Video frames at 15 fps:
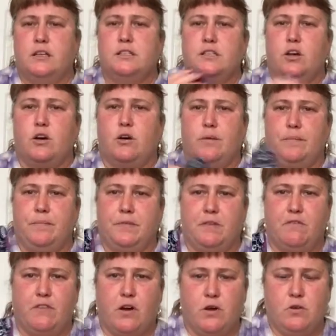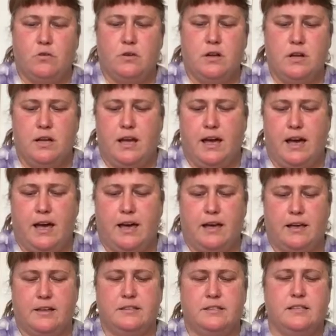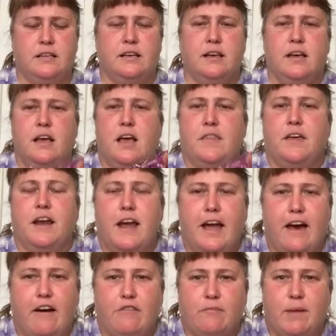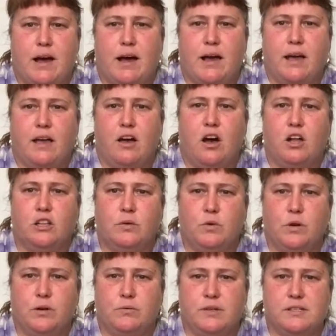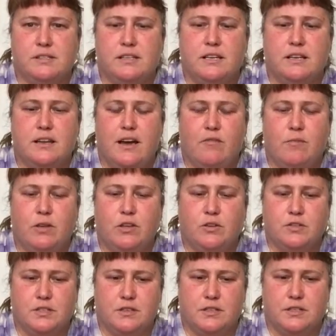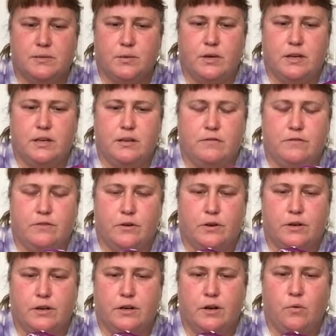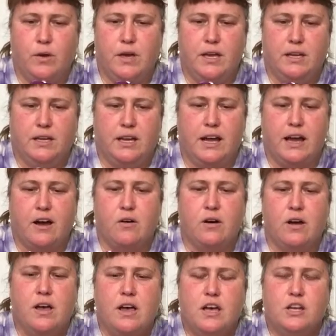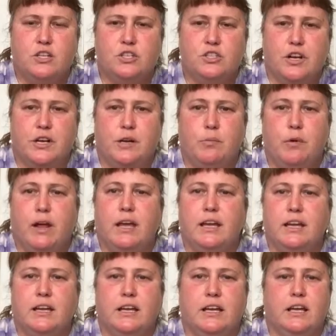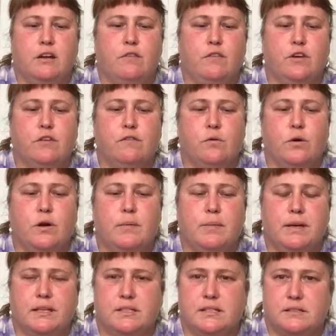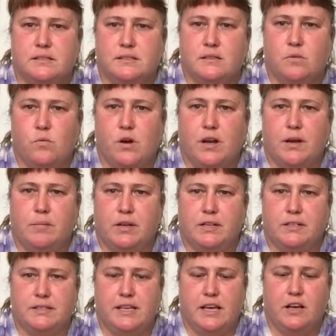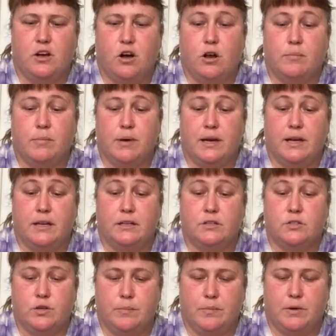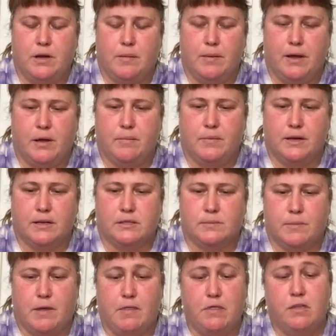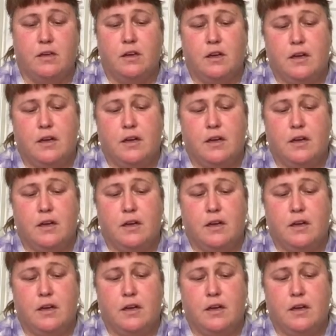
So phone and then I have my all-in-one wristlet. I've been using this one for a week now, just trying to break it in and get a feel for it because this is the one I'm gonna take on my trip coming up next month.